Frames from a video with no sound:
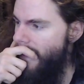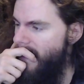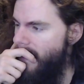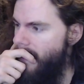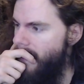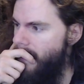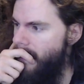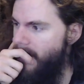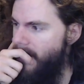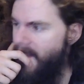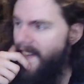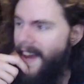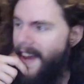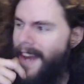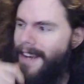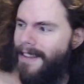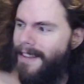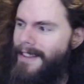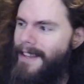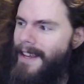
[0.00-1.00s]
the
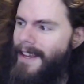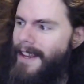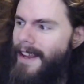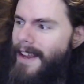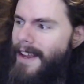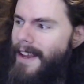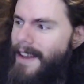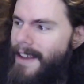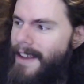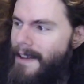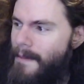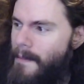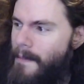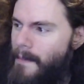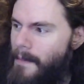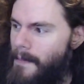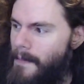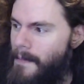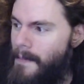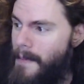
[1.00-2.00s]
fact that
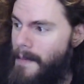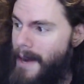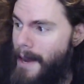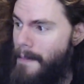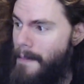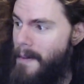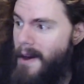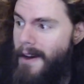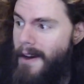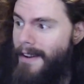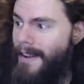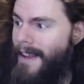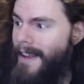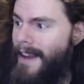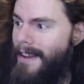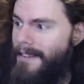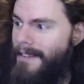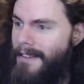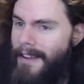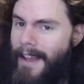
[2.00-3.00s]
my
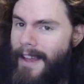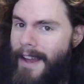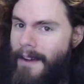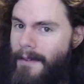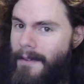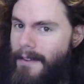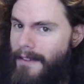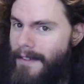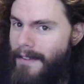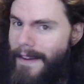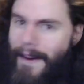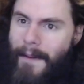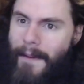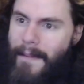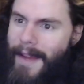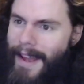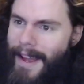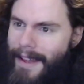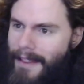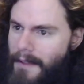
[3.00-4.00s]
podcast account is now
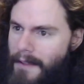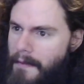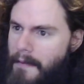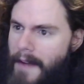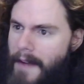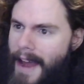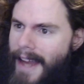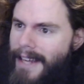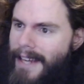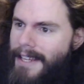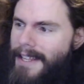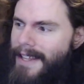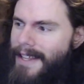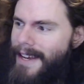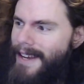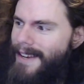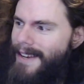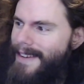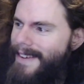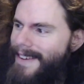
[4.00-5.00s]
banned, the fact
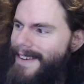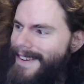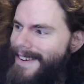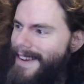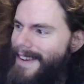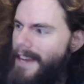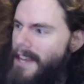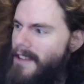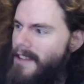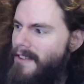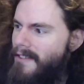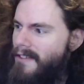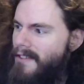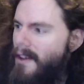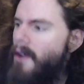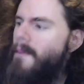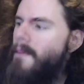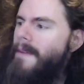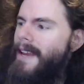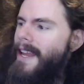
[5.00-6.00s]
that
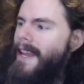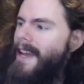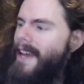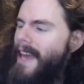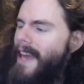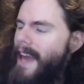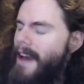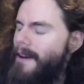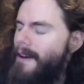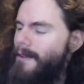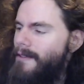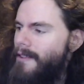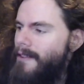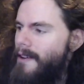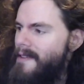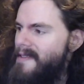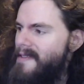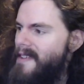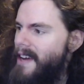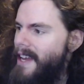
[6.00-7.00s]
so many accounts
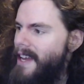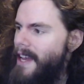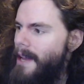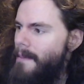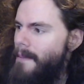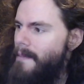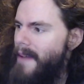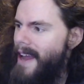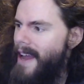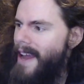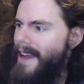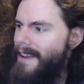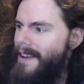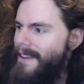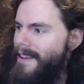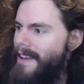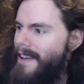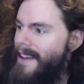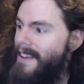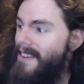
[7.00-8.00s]
are fucking
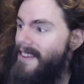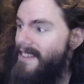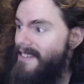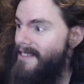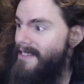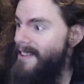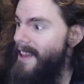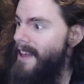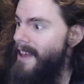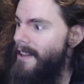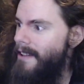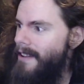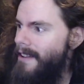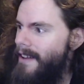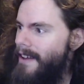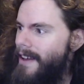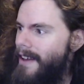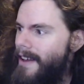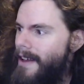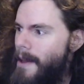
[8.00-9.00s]
banned still,
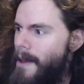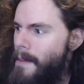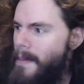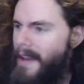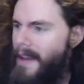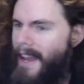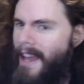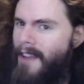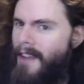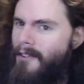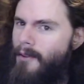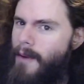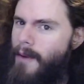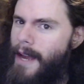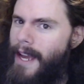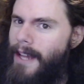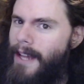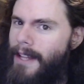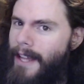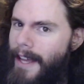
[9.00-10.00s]
but Andrew
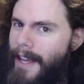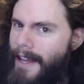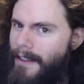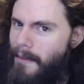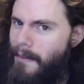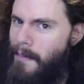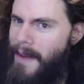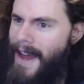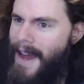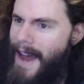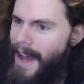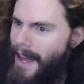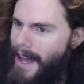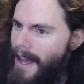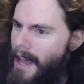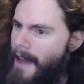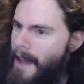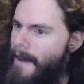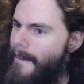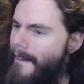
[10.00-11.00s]
Anglin gets back,
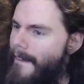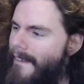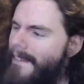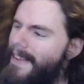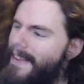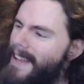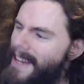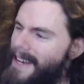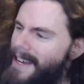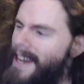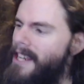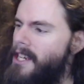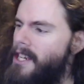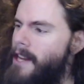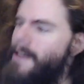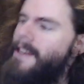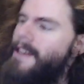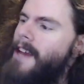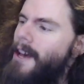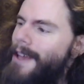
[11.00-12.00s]
that
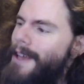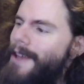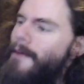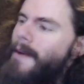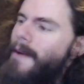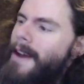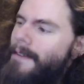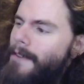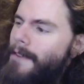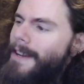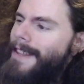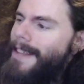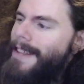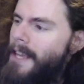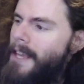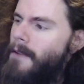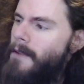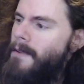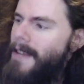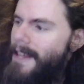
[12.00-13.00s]
should tell you
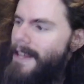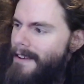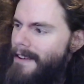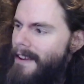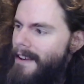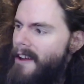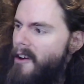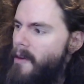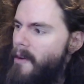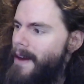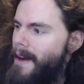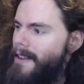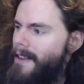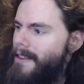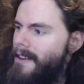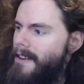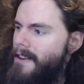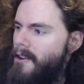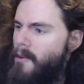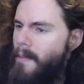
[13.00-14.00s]
everything you need to know about
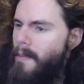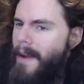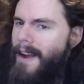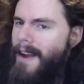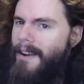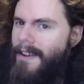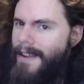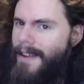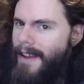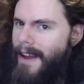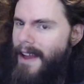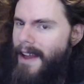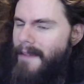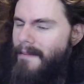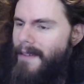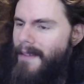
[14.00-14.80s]
the new paradigm.